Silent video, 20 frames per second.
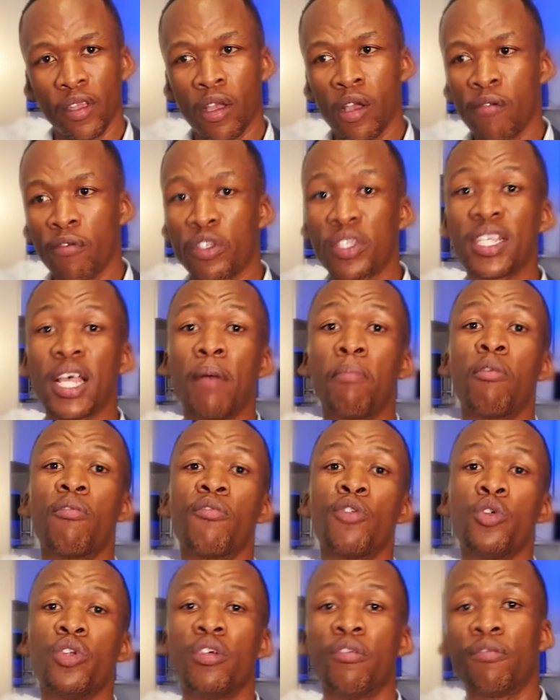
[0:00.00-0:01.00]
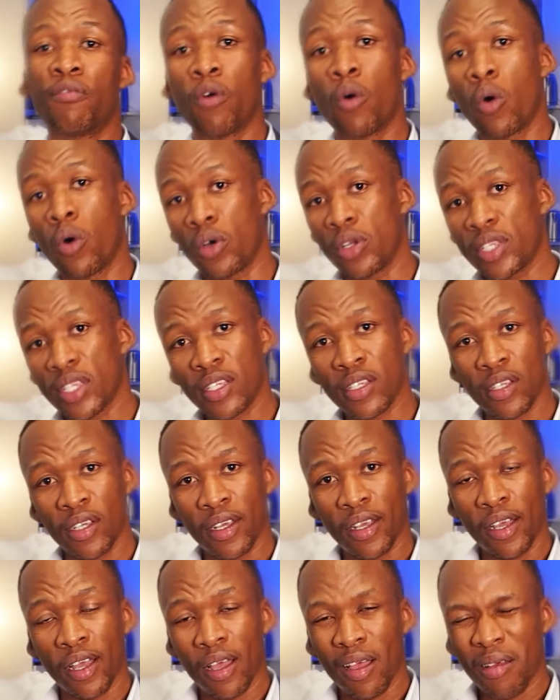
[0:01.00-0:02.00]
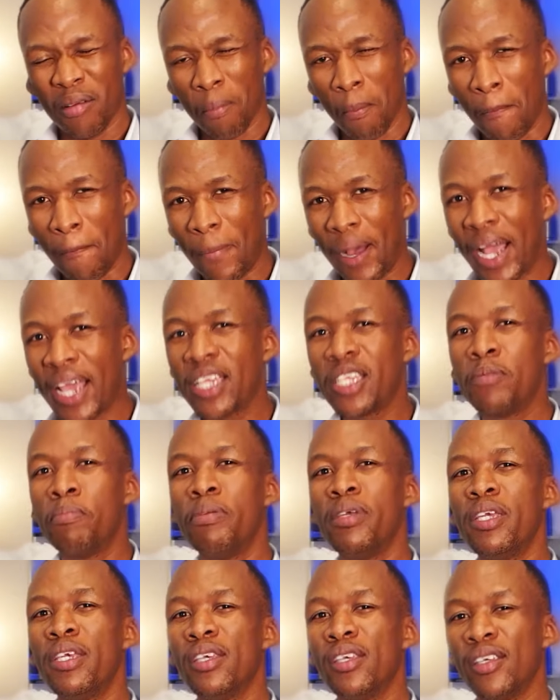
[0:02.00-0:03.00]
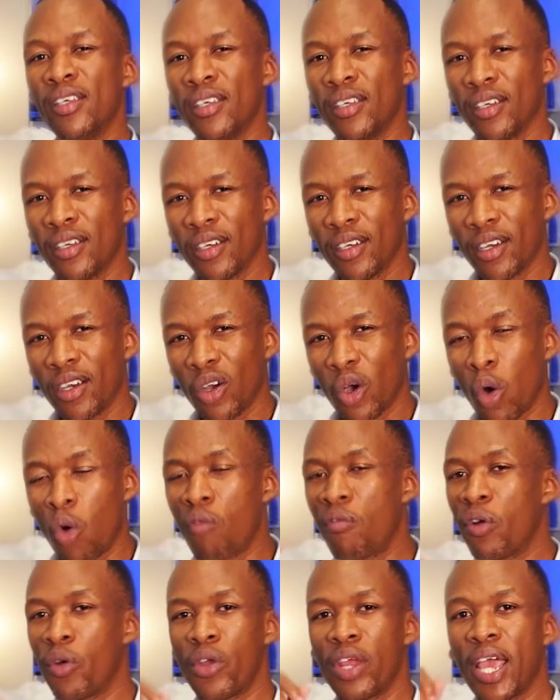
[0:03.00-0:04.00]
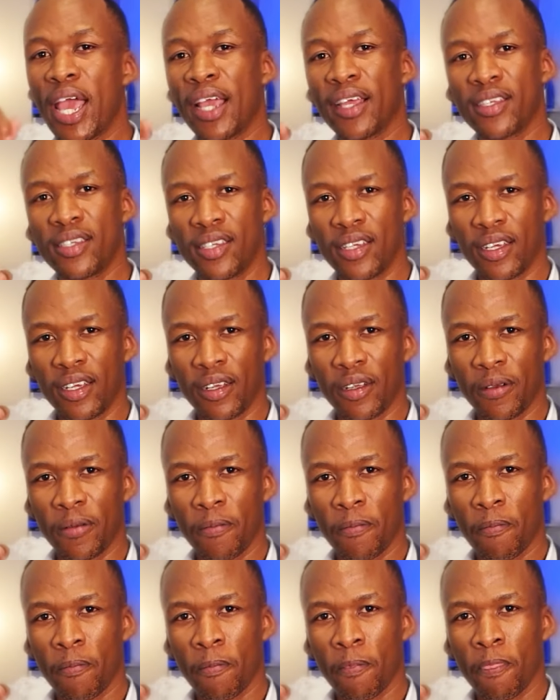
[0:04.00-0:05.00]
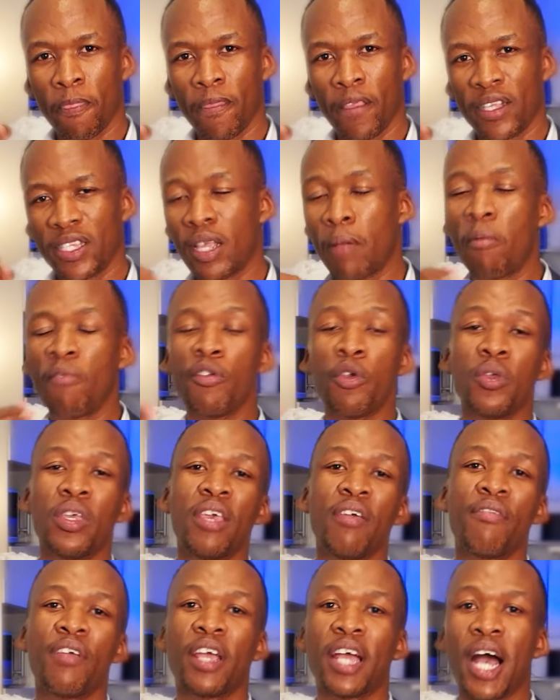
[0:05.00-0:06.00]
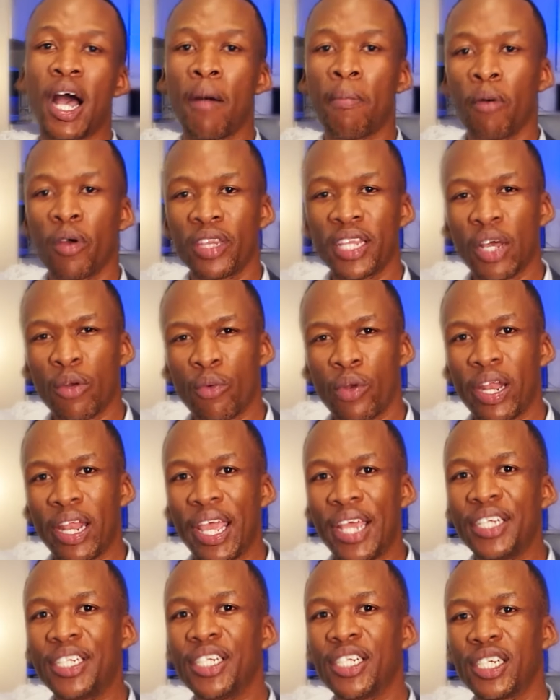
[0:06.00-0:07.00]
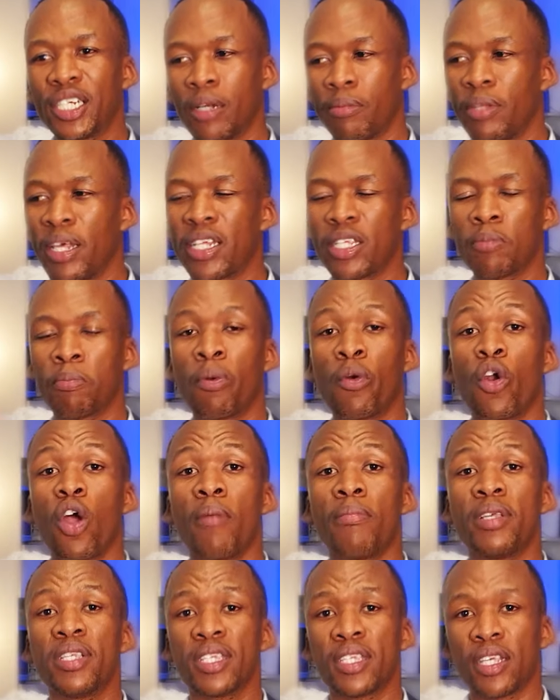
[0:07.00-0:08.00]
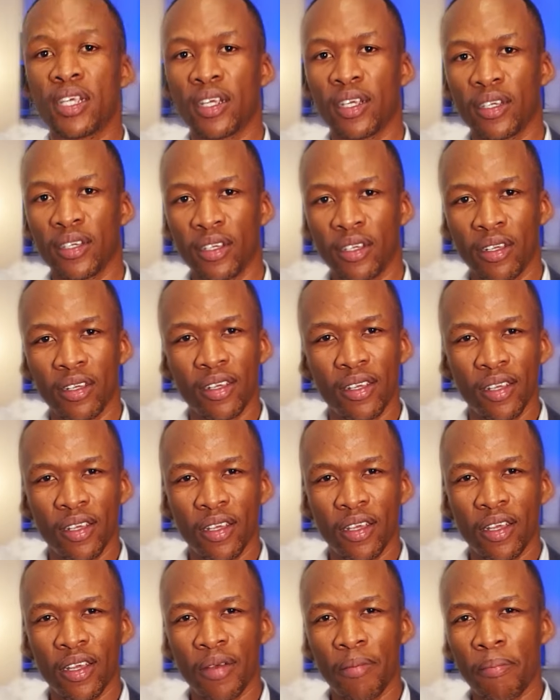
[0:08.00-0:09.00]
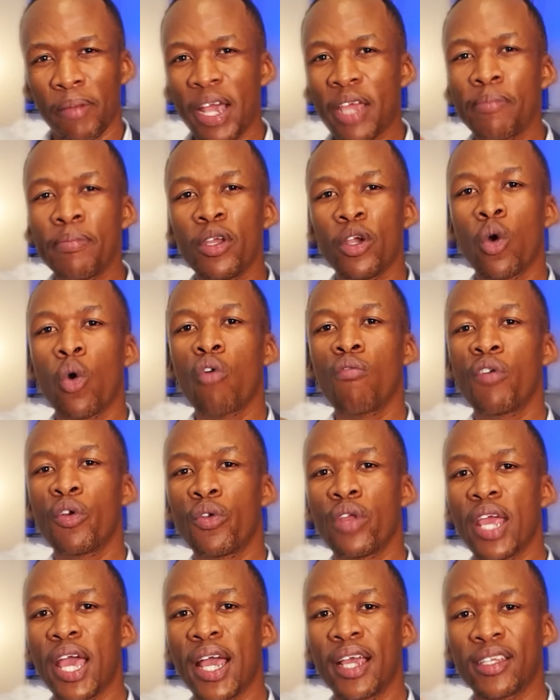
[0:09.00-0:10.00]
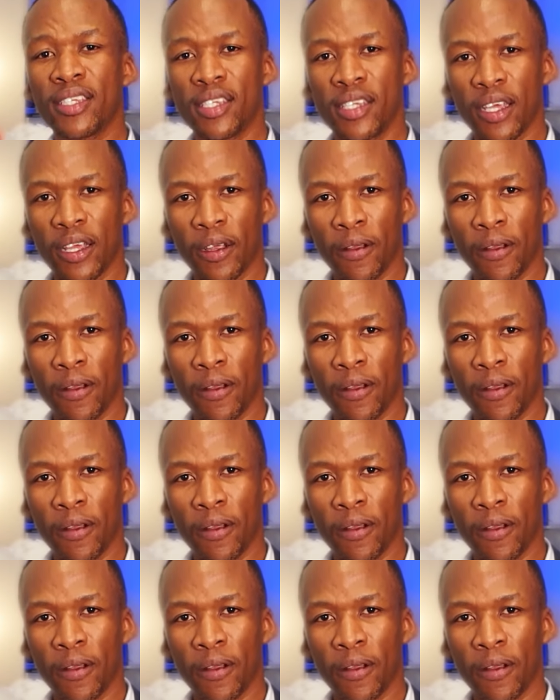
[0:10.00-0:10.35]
For some of you, divorce might be overreacting. Some of you giving up on that relationship that is promising might be overreacting.